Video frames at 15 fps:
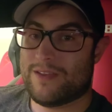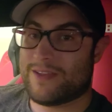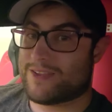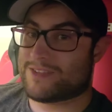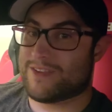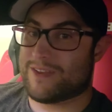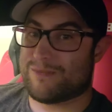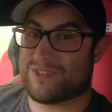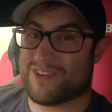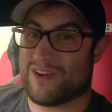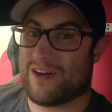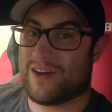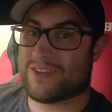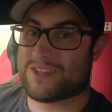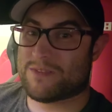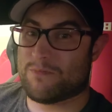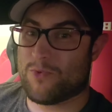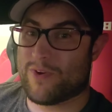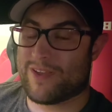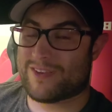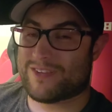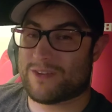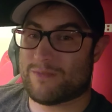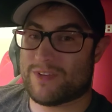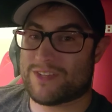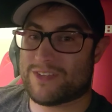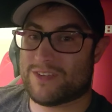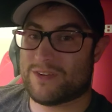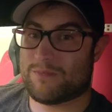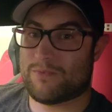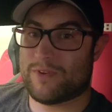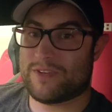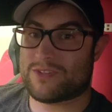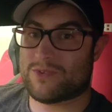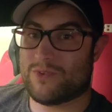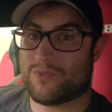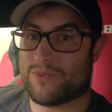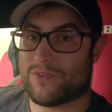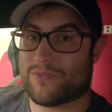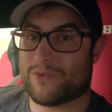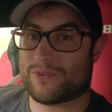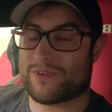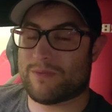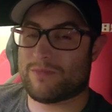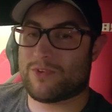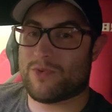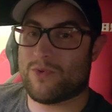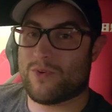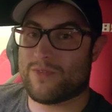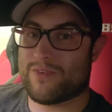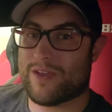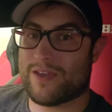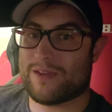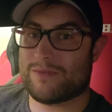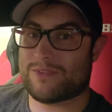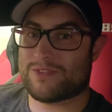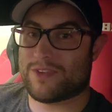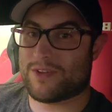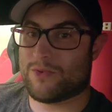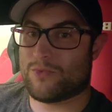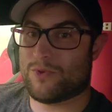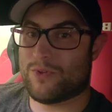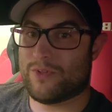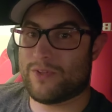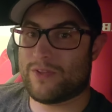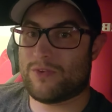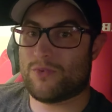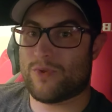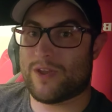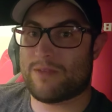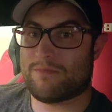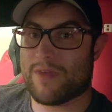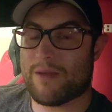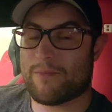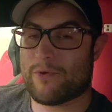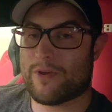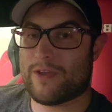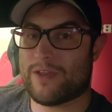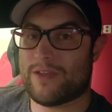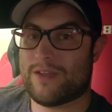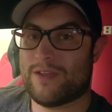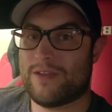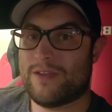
Like I said, it was an awesome morning. I took my son to preschool for the first time in the Corvette. It was like a really great memory.